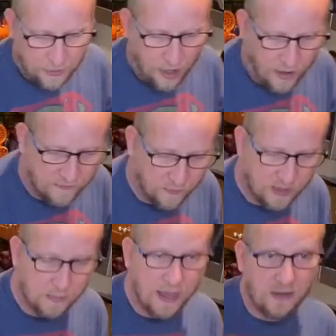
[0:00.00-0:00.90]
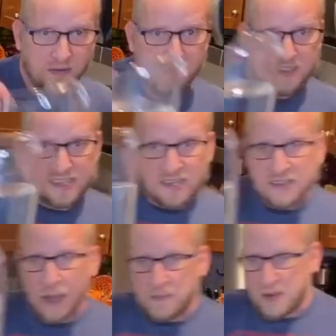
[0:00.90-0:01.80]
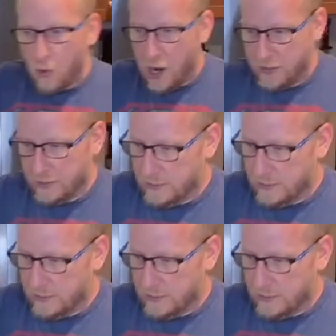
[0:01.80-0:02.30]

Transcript: off with about 6 cups of water.